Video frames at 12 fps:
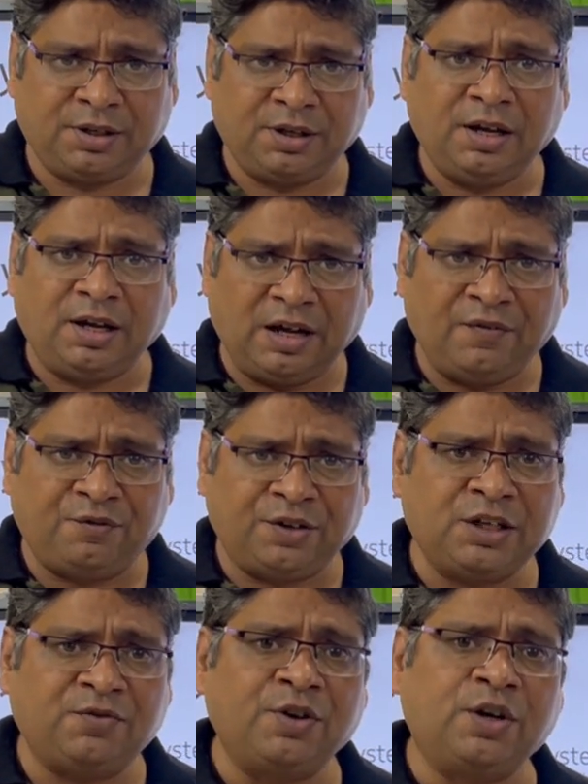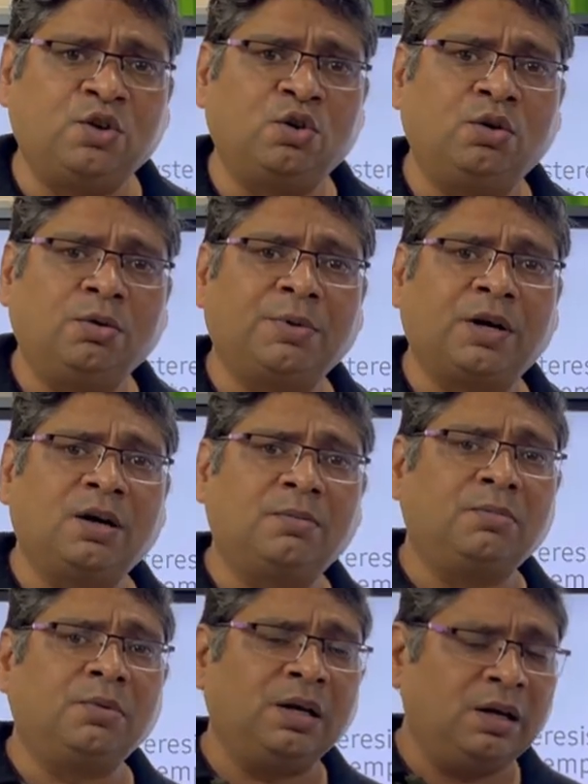If this video become
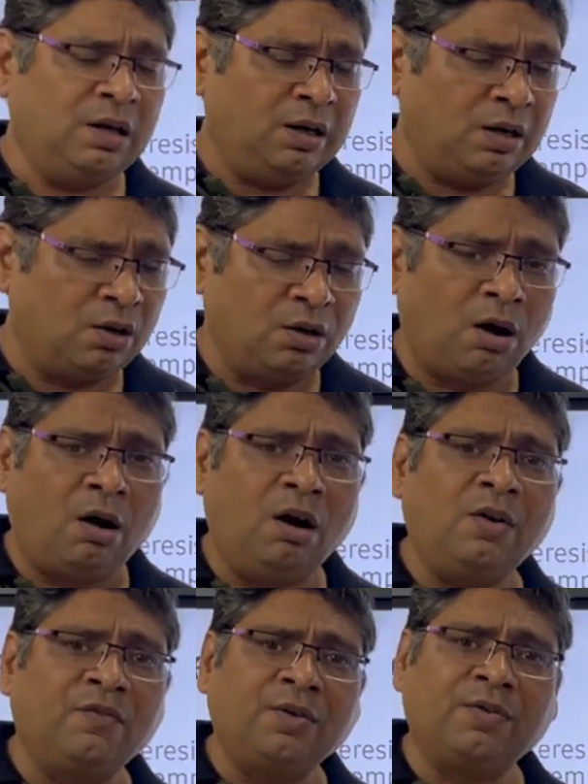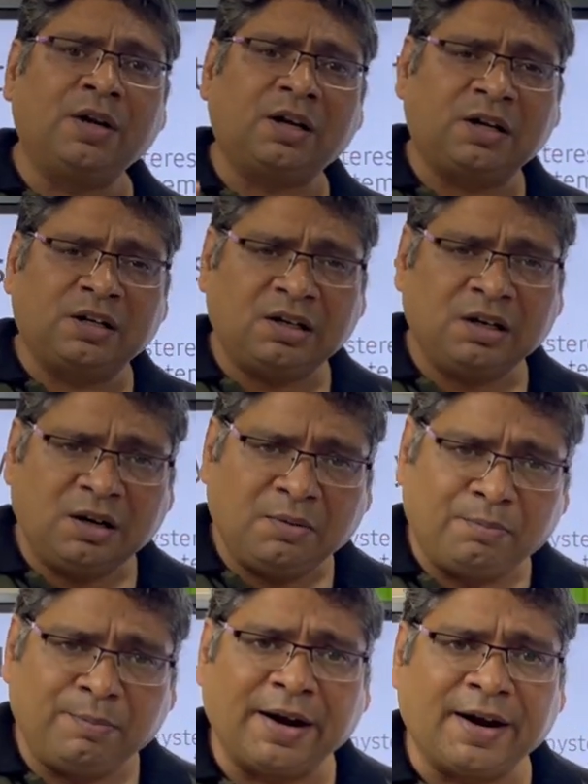long, we will
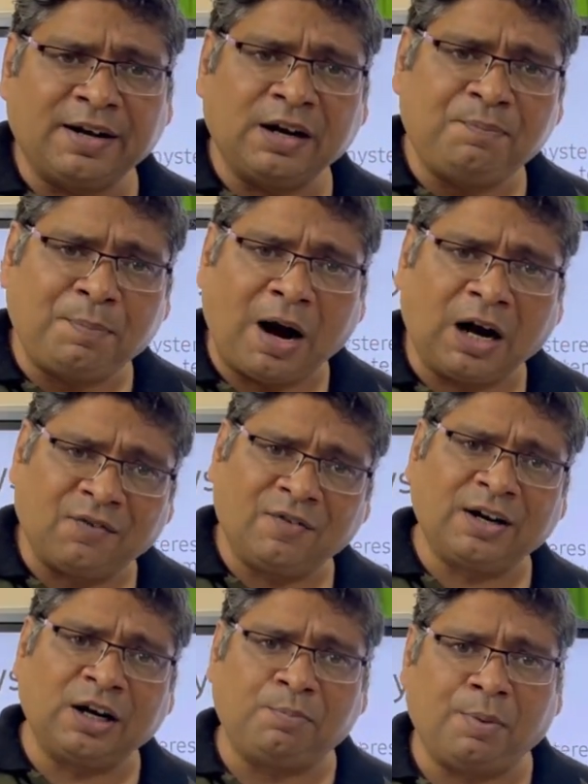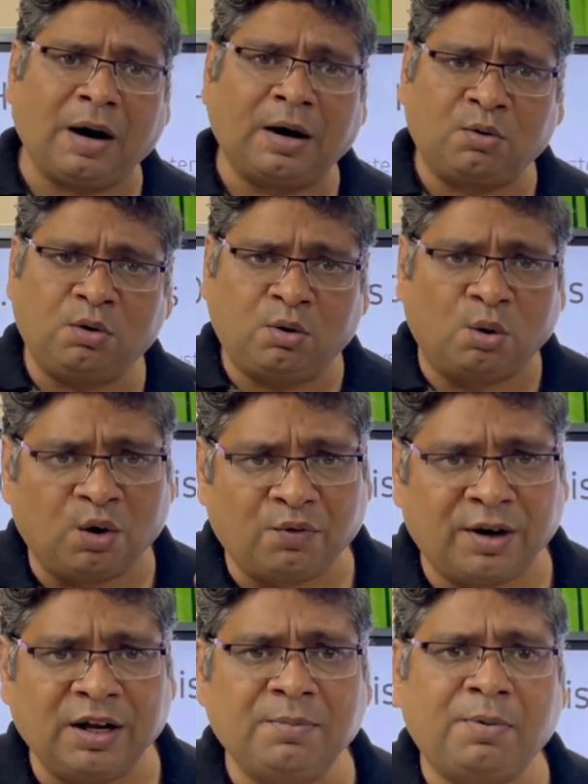make it in a part 1 and part 2, don't
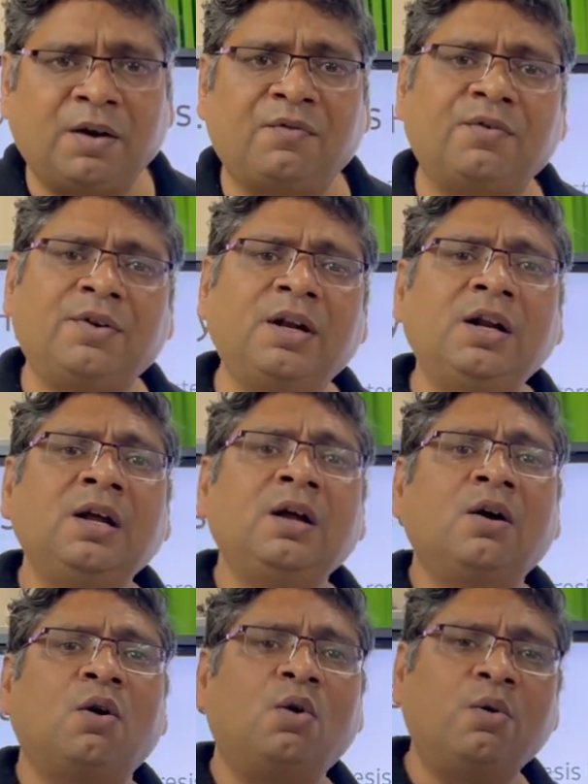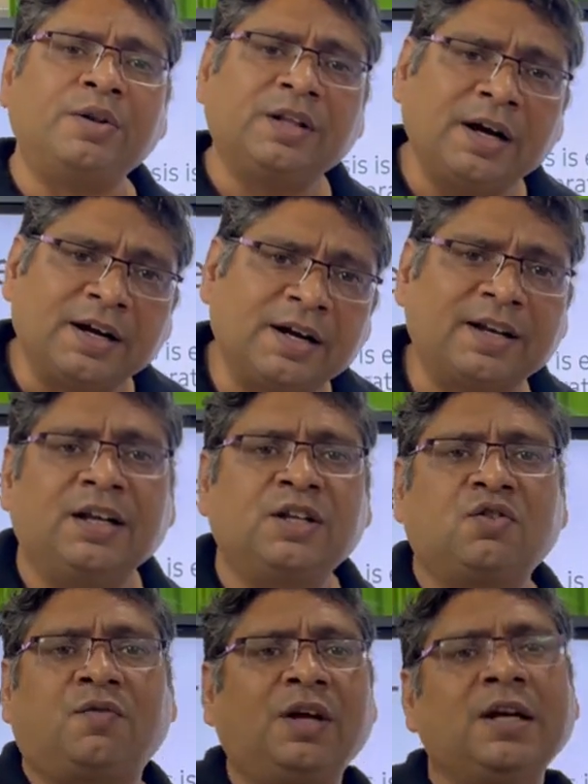worry, but we will go in the details of
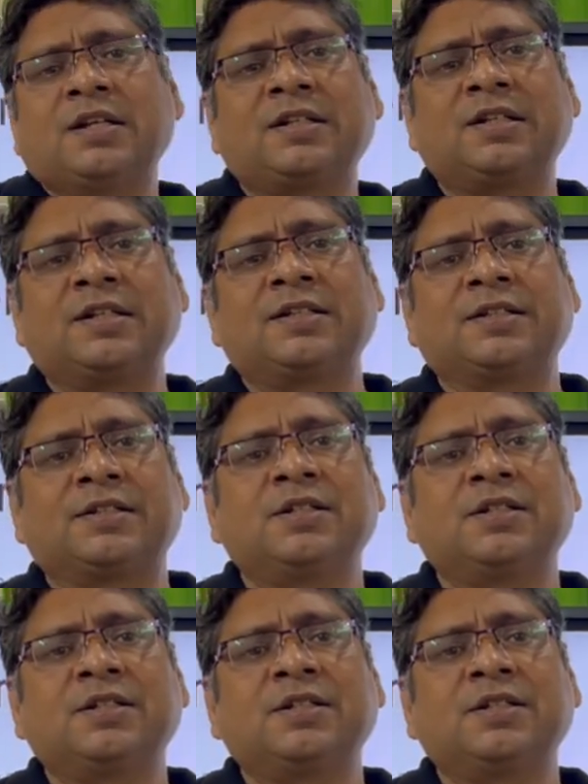the hysteresis.